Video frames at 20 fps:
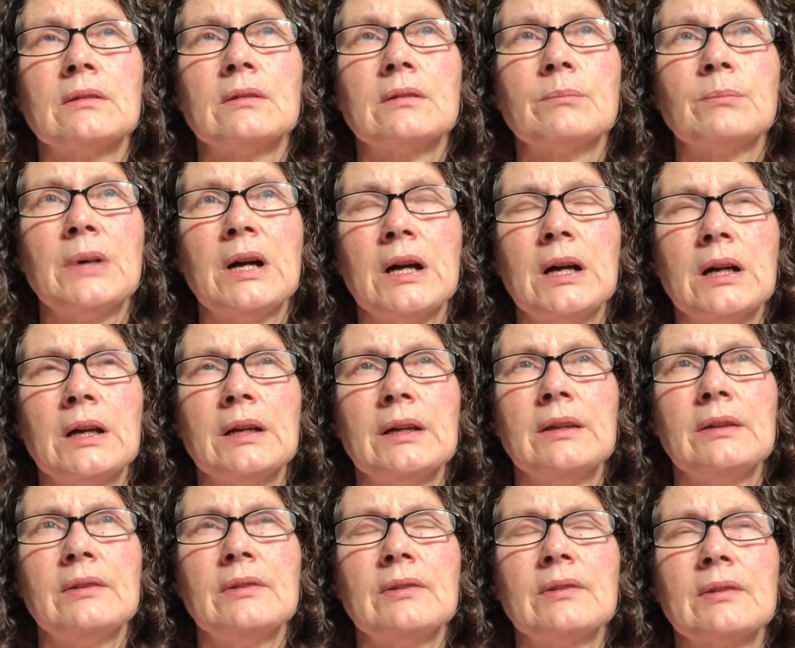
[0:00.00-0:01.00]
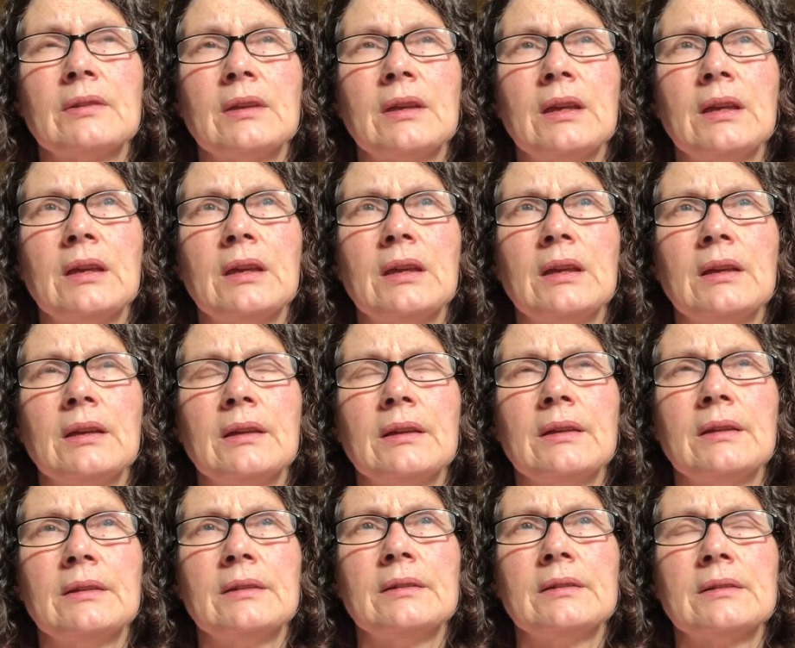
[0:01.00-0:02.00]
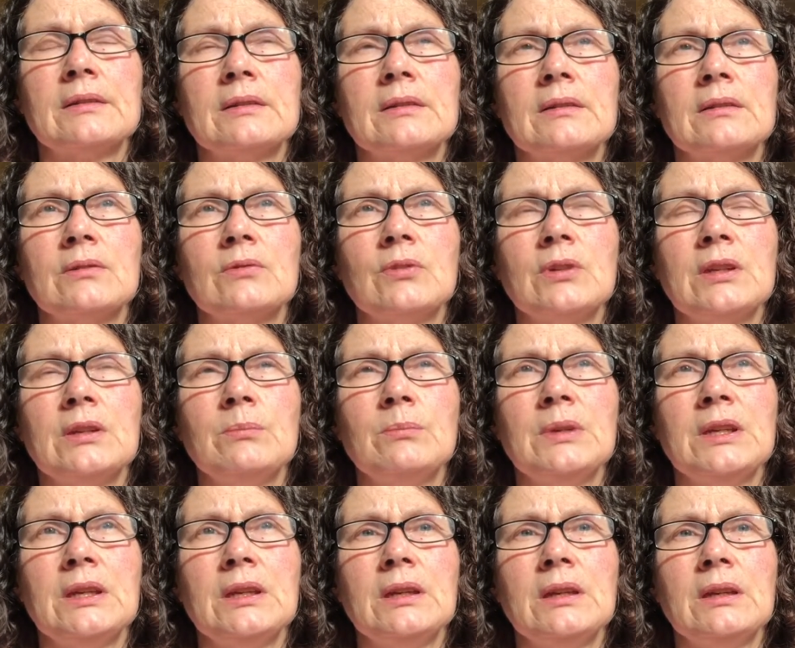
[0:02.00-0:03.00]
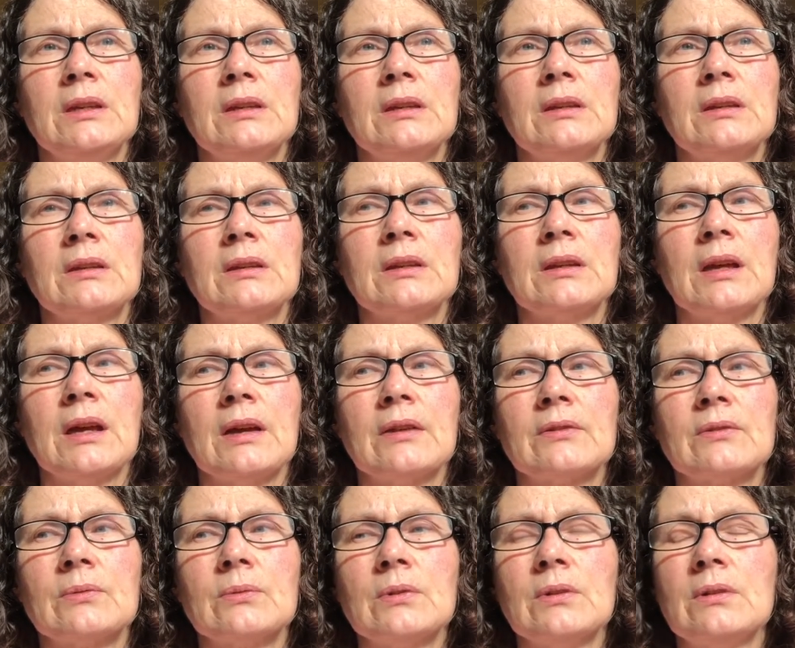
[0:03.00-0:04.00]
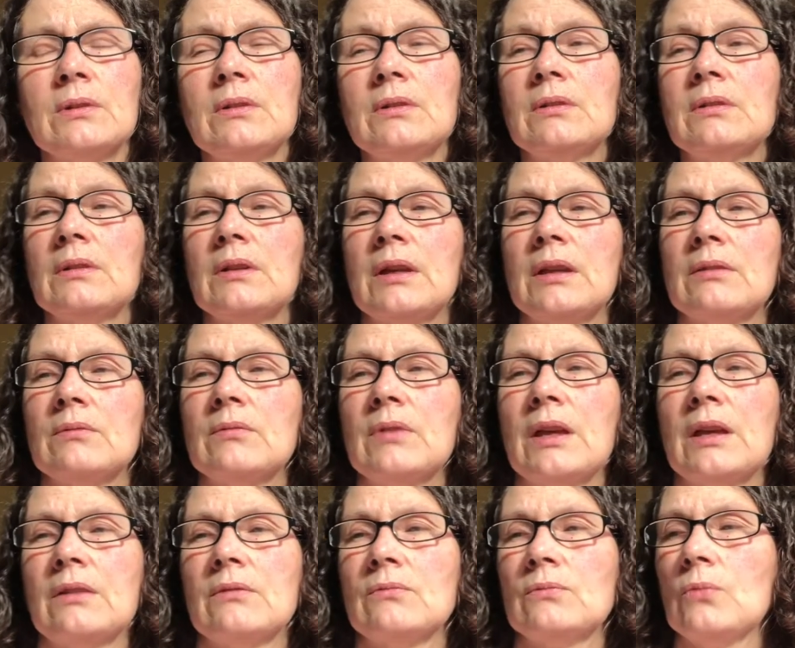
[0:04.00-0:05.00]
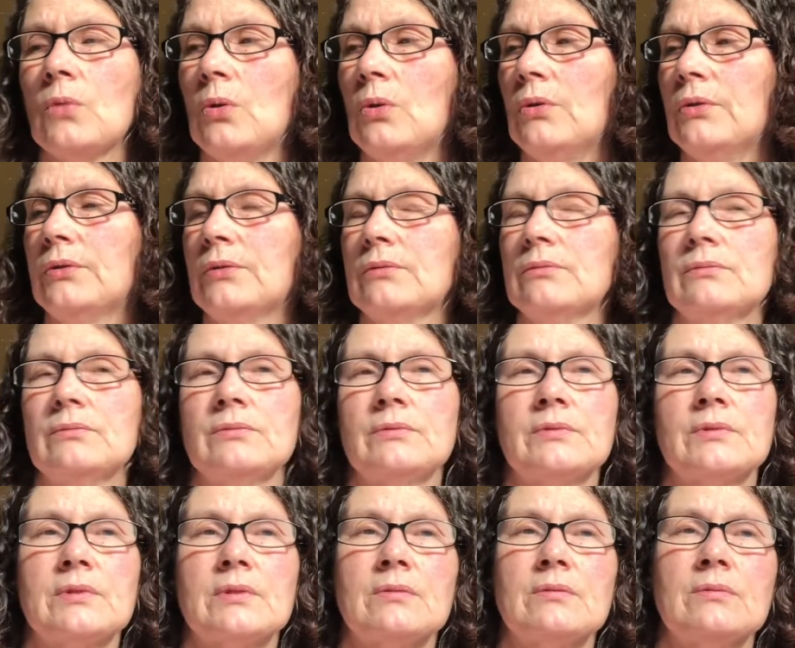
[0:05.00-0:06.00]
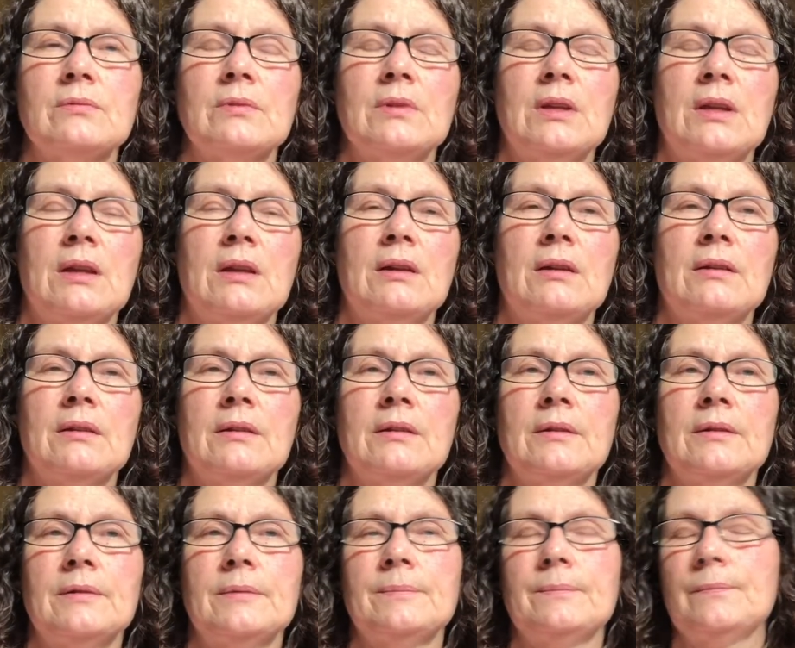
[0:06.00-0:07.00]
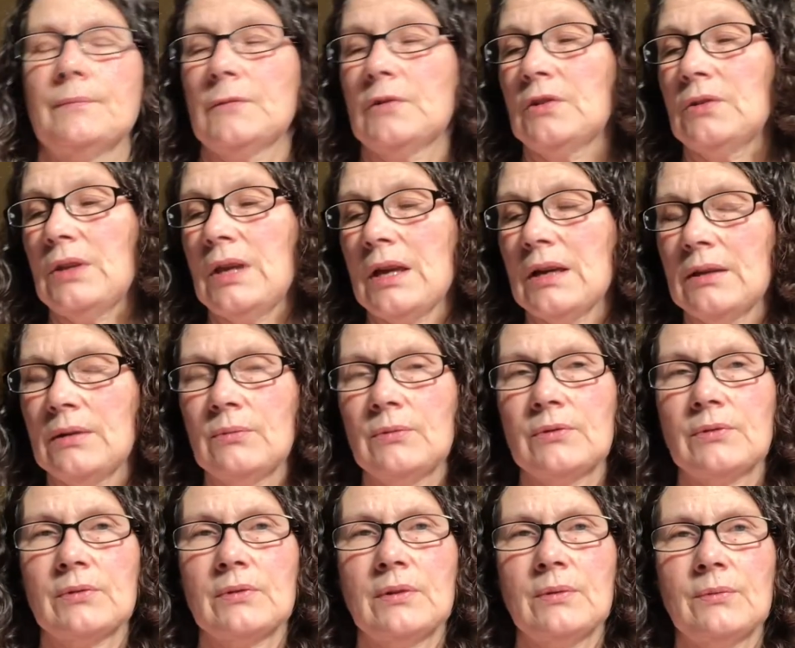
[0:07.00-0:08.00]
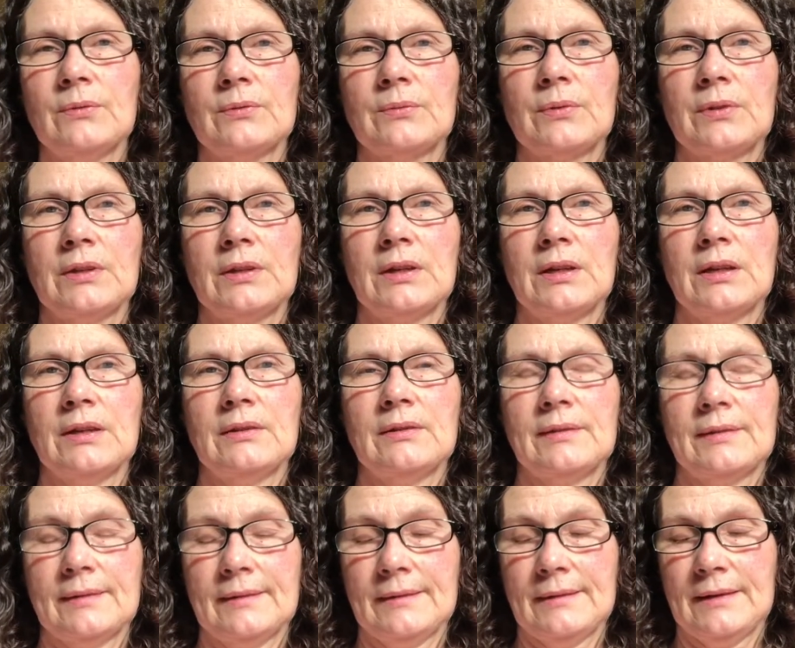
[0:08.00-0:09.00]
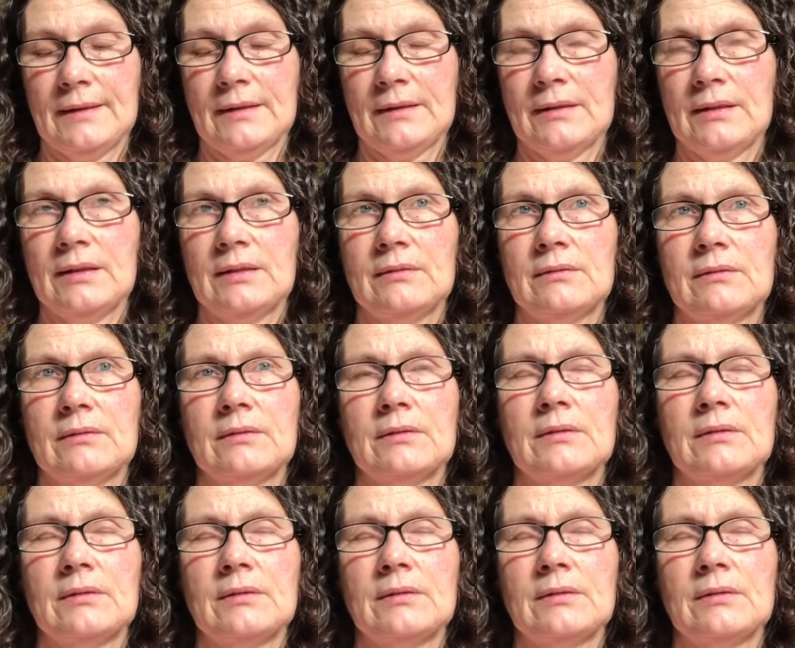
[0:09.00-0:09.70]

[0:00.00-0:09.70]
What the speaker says: pies and green bean casserole and rolls. So yeah, it was really nice. And then